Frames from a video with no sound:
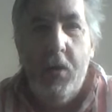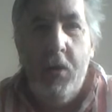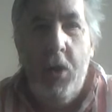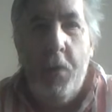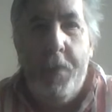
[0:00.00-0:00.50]

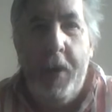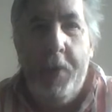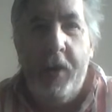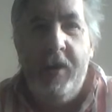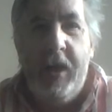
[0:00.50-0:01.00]
You
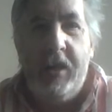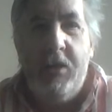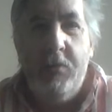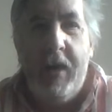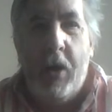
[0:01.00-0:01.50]
people in
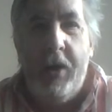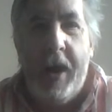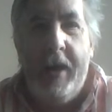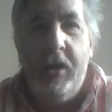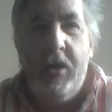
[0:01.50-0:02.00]
systems
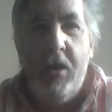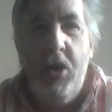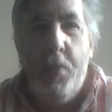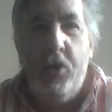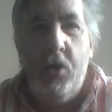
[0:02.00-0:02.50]
nowadays, you
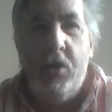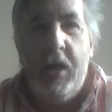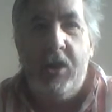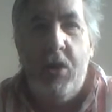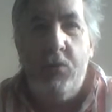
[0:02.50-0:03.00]
produce
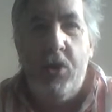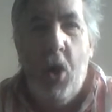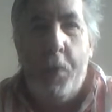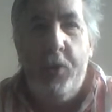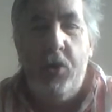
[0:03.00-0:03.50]
systems and
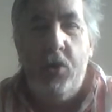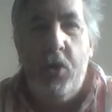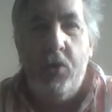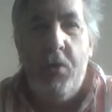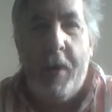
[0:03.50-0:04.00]
don't produce
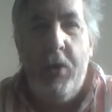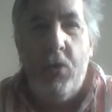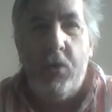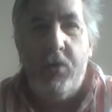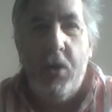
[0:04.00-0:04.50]
user
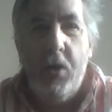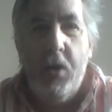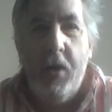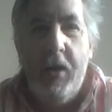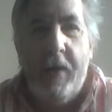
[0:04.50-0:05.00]
manuals.
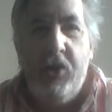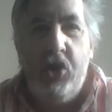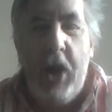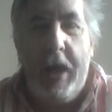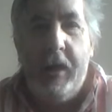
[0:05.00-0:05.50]
You have to
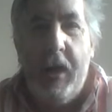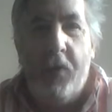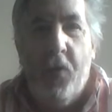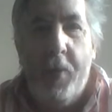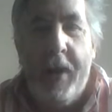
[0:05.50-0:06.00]
shake yourself
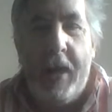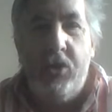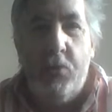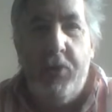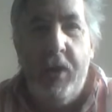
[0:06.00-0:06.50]
up and get
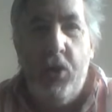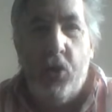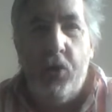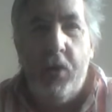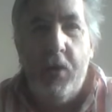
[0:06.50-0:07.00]
something
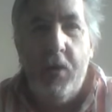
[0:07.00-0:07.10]
done.